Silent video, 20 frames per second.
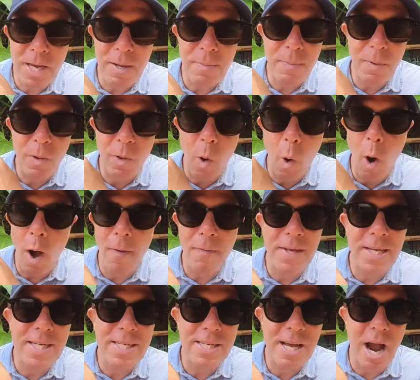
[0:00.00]
people
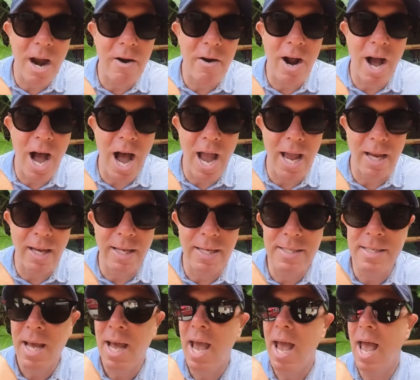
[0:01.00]
on the entire
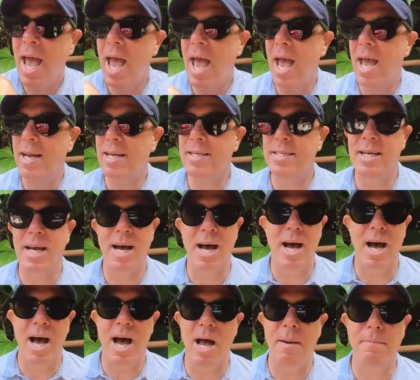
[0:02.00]
island, and
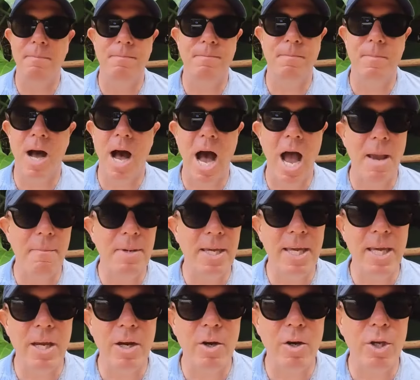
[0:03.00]
I'm
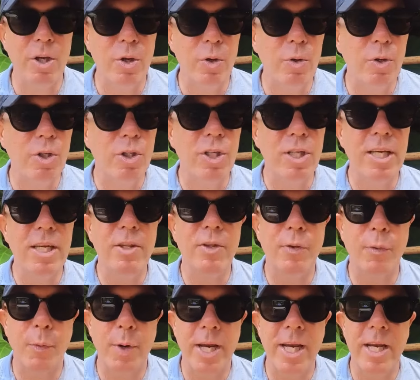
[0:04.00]
here usually
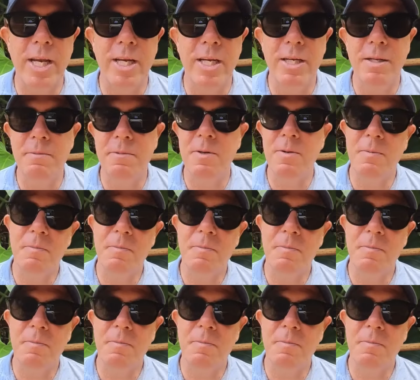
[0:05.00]
three.